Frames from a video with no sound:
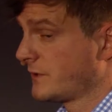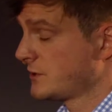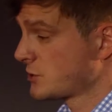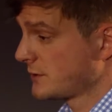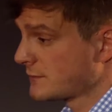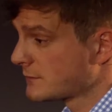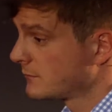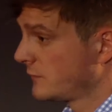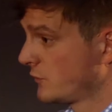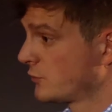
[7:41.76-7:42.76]
They just
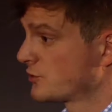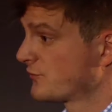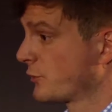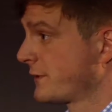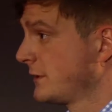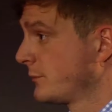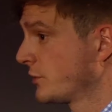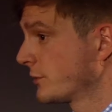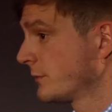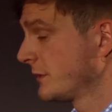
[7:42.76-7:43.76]
search for the
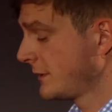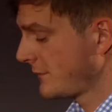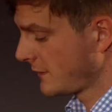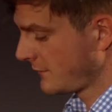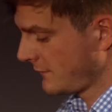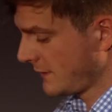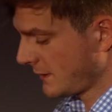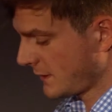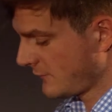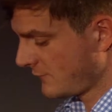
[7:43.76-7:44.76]
apartment, and then they
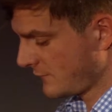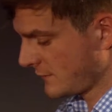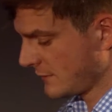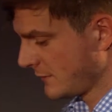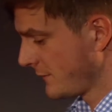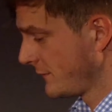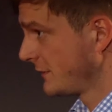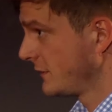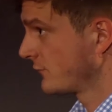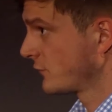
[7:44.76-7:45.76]
have
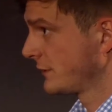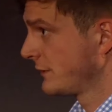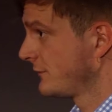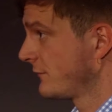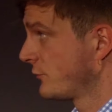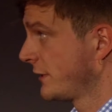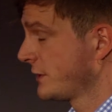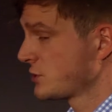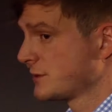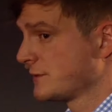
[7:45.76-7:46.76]
the different
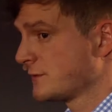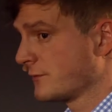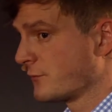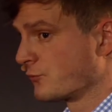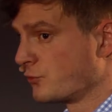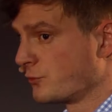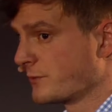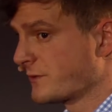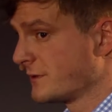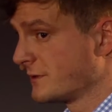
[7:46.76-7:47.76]
variations of the
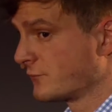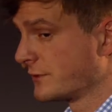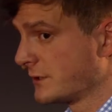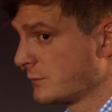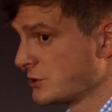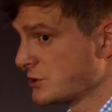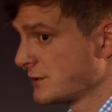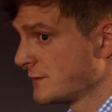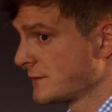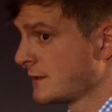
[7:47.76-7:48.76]
rooms, the different
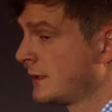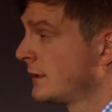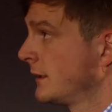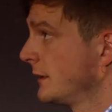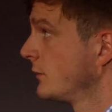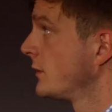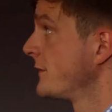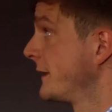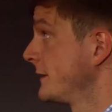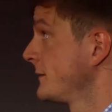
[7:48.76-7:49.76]
images, and all
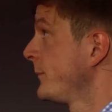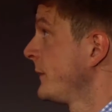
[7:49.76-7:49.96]
that.